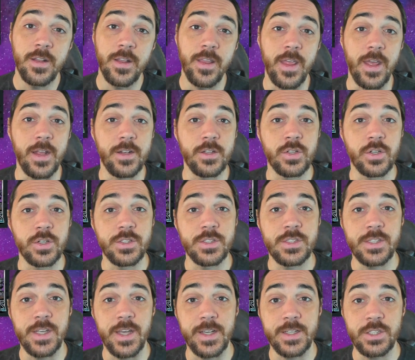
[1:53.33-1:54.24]
and then
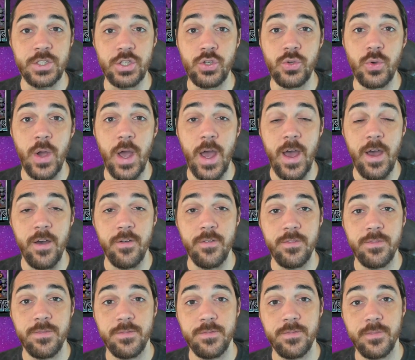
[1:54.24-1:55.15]
turn 6 you
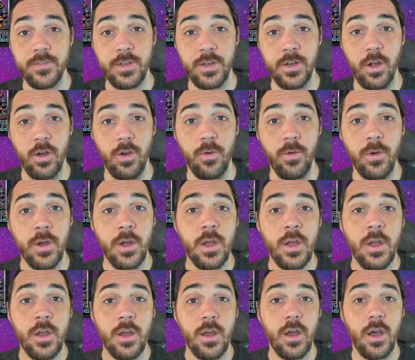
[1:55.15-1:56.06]
have,
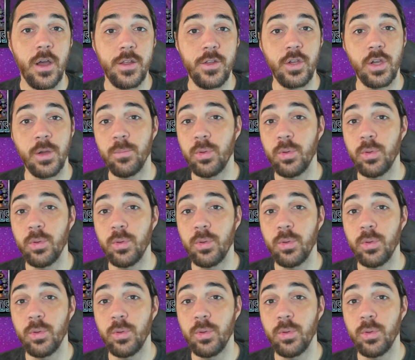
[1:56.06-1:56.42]
you